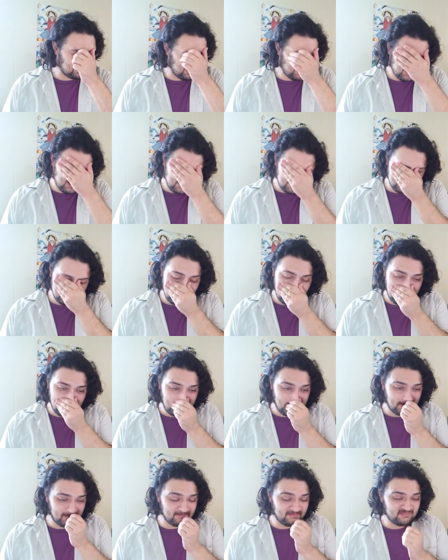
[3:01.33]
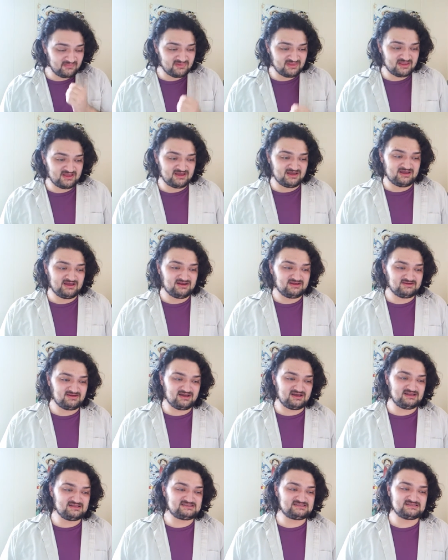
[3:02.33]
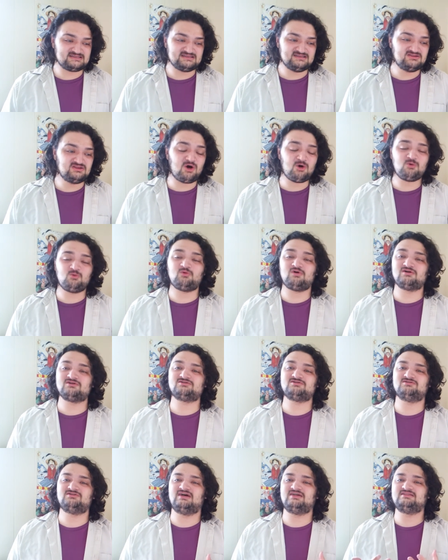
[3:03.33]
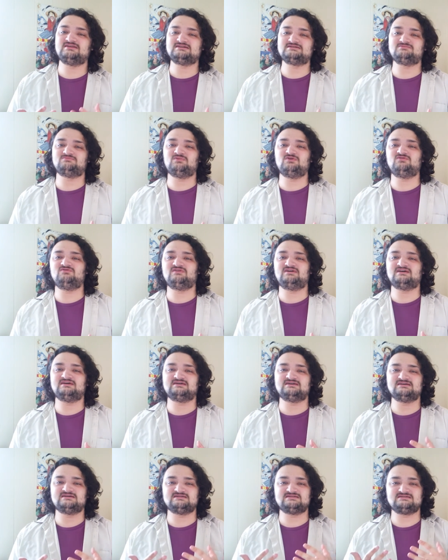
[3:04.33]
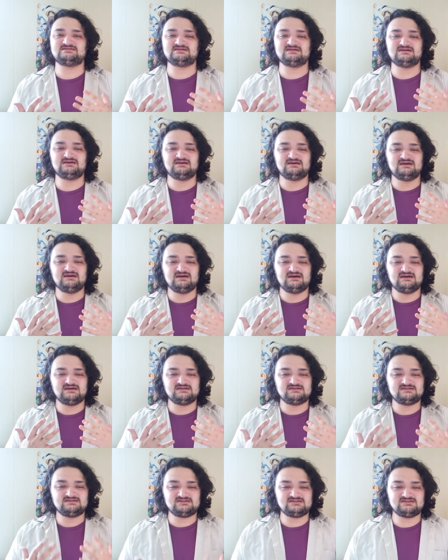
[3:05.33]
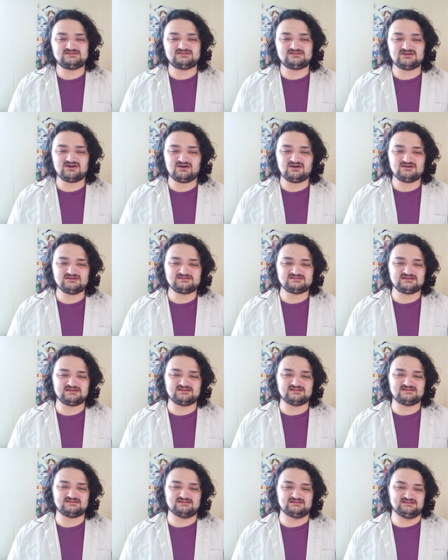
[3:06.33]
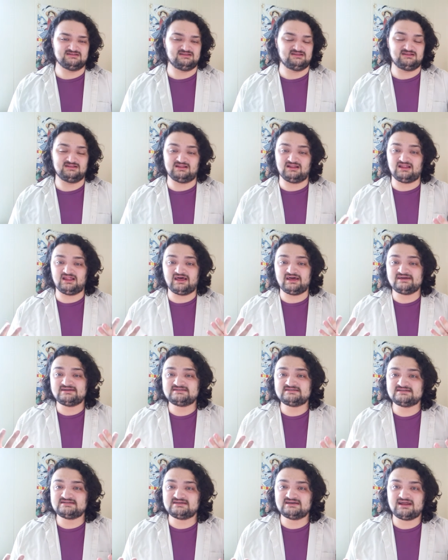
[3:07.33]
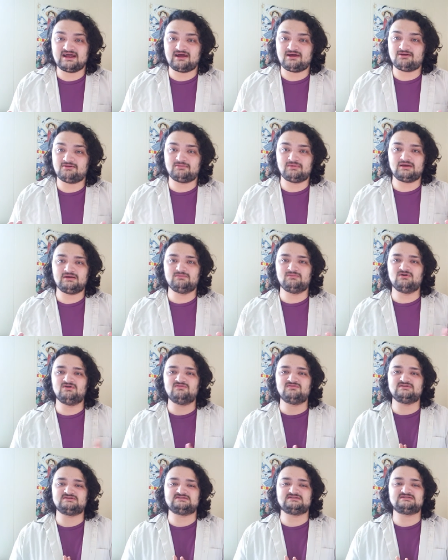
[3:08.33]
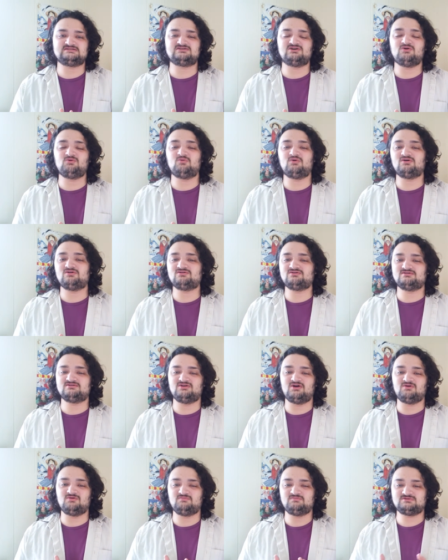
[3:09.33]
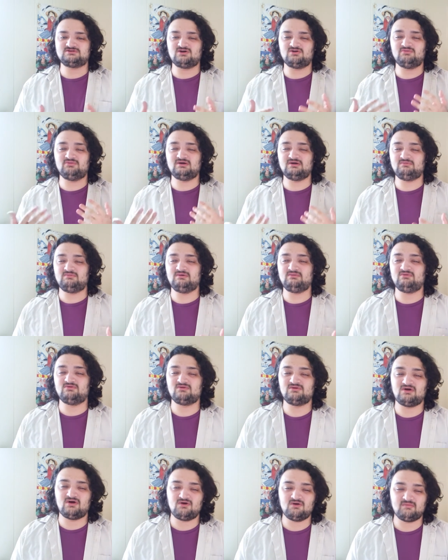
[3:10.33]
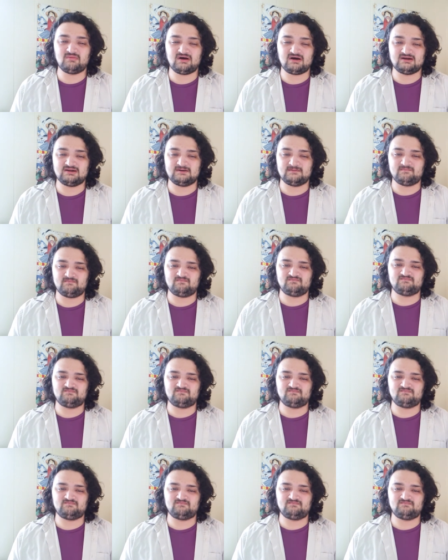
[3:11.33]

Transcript: Oh man. It's no wonder that this movie is such a legend in anime movies. It's no wonder no, so many people know about it.